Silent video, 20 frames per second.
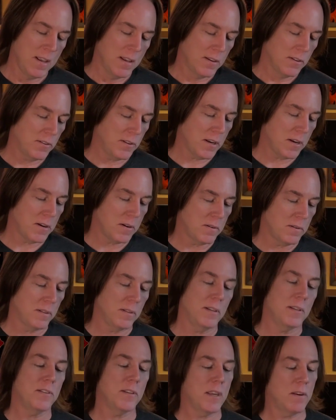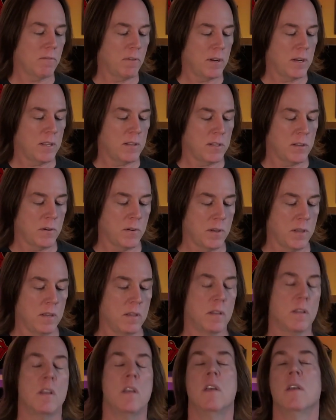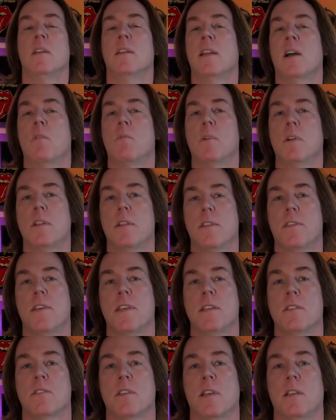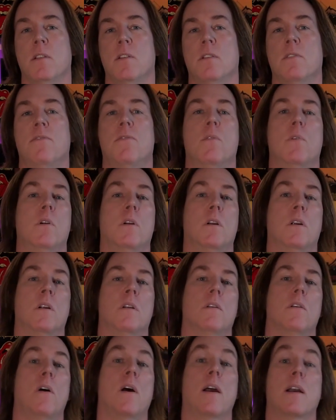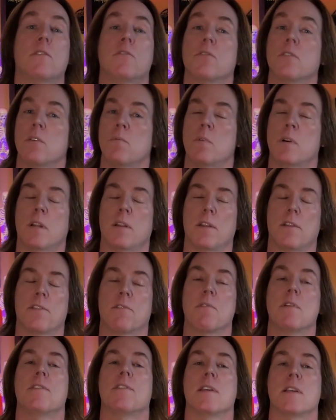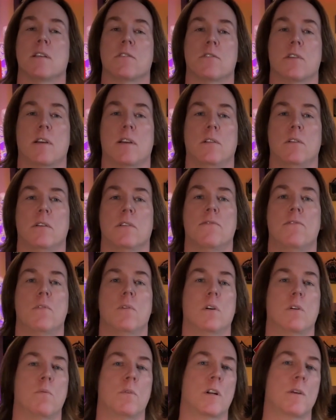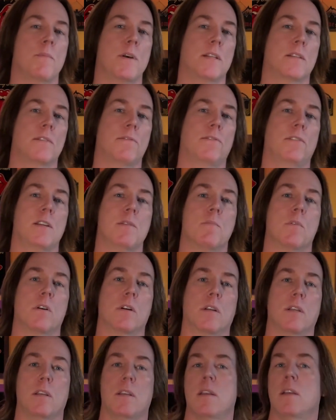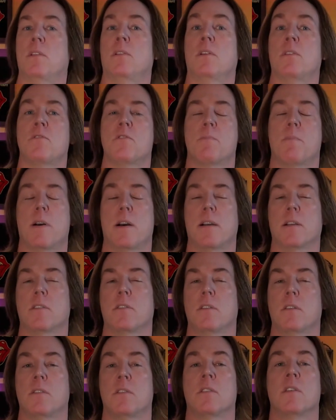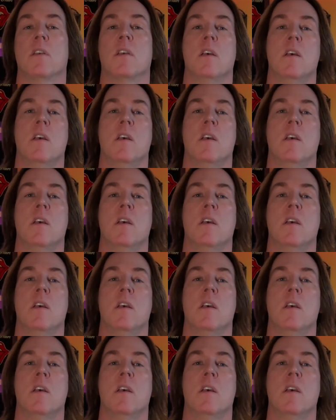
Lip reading: So let's get right into it. Now, one of the things I look for, actually one of the 3 things I look for when I'm at the flea market and lunchboxes